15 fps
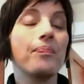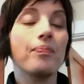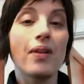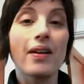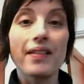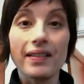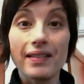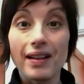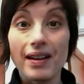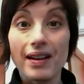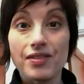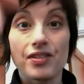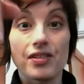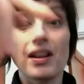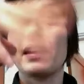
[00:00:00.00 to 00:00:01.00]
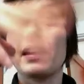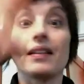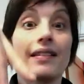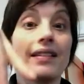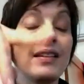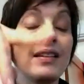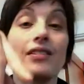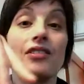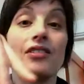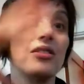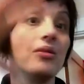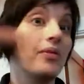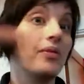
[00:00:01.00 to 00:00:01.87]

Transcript: presentation, I can send it to you.